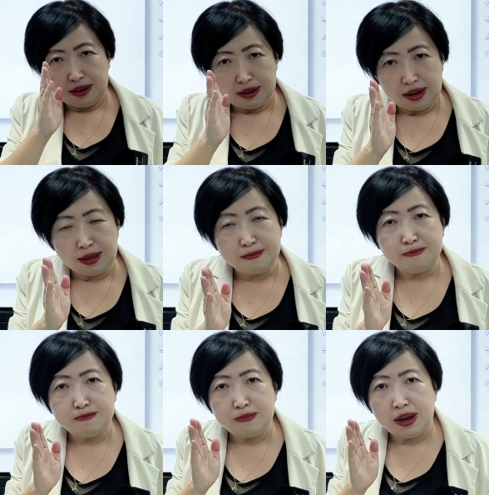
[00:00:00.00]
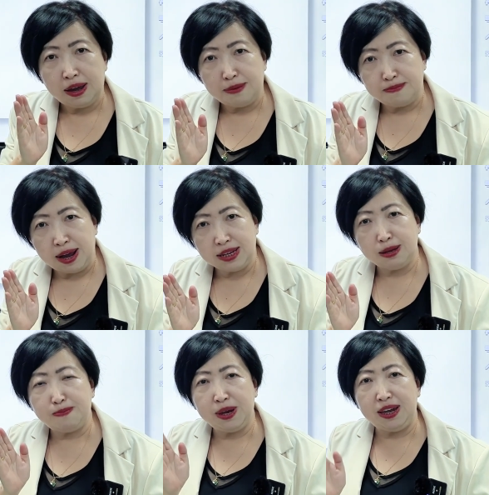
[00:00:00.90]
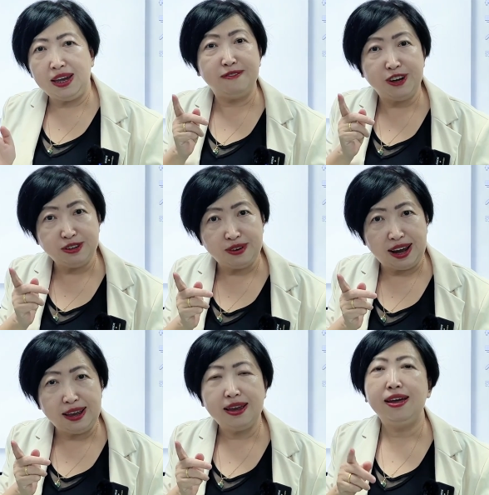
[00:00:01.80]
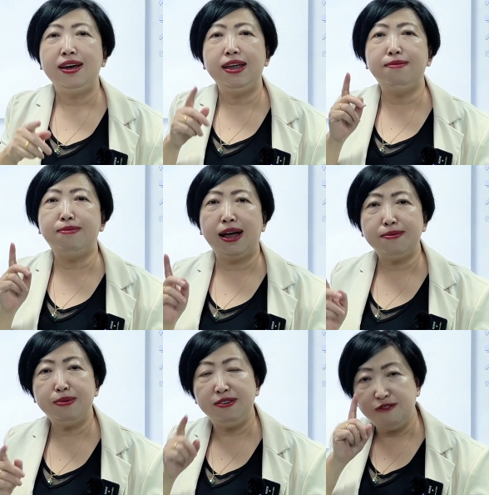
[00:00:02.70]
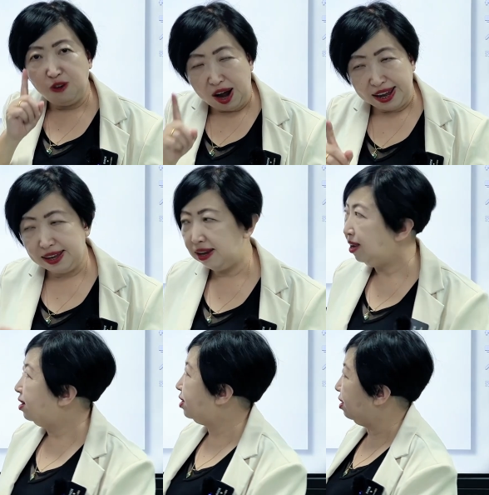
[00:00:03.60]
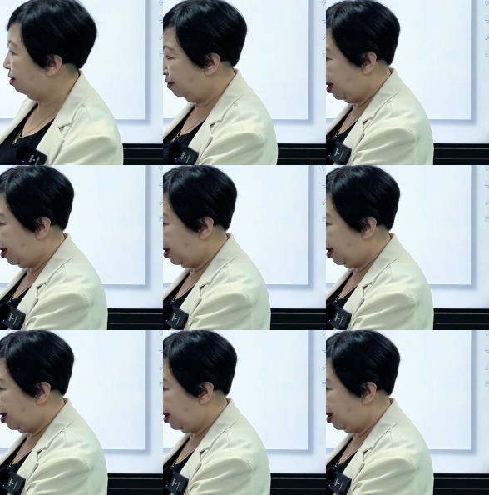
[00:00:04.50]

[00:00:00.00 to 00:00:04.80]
it must be which one? It must be 1. So we